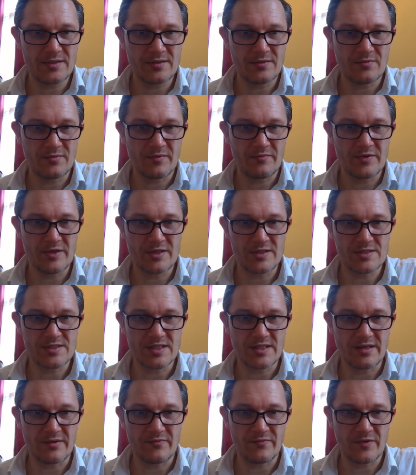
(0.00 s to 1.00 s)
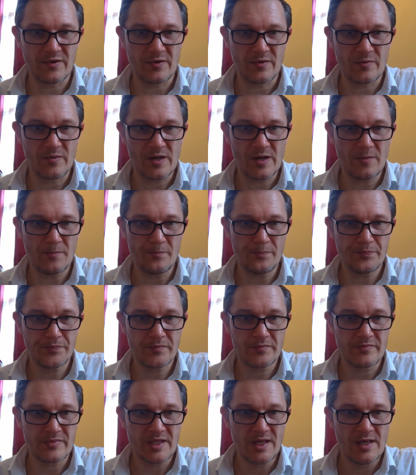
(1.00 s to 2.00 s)
know whether you can see that very well.
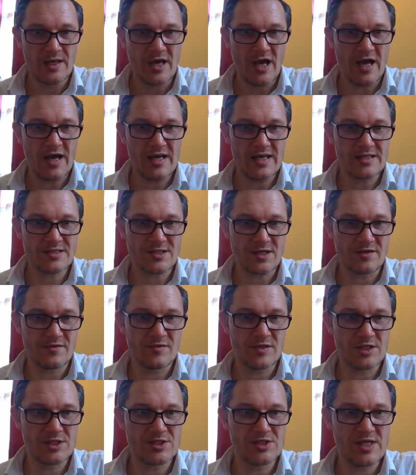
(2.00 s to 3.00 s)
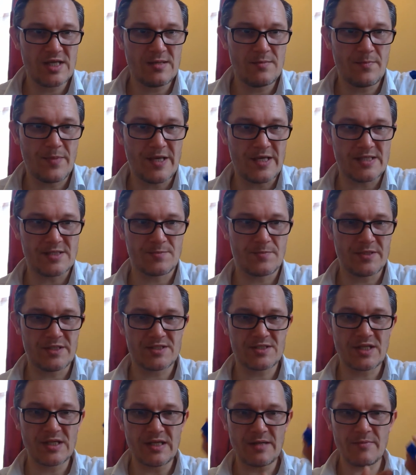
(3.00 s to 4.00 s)
It's kind of the seat piece, but it's
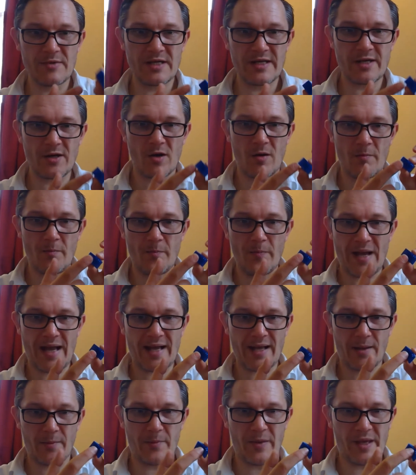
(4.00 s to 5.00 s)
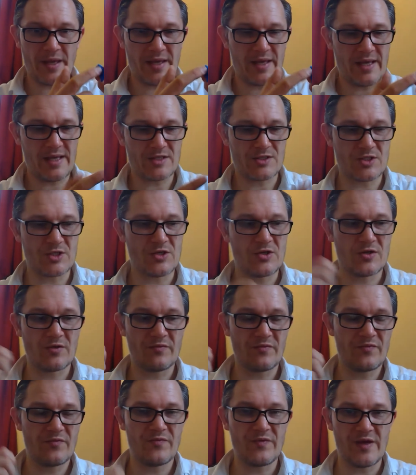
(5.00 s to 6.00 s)
deliberately got a back bit here, so you can
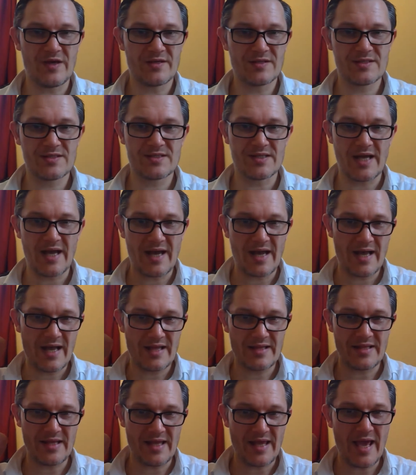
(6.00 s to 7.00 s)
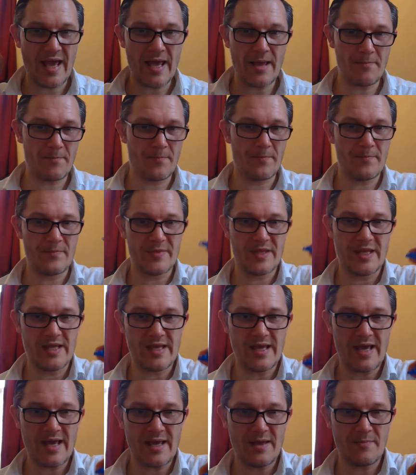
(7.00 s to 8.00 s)
fit the
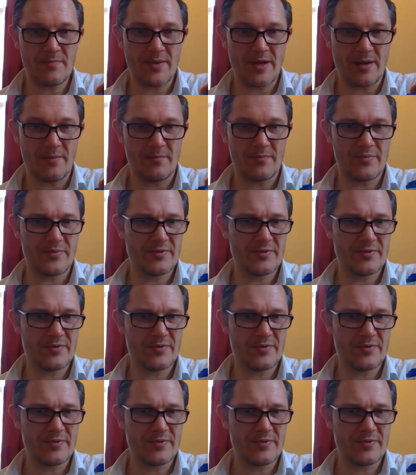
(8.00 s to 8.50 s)
air pump,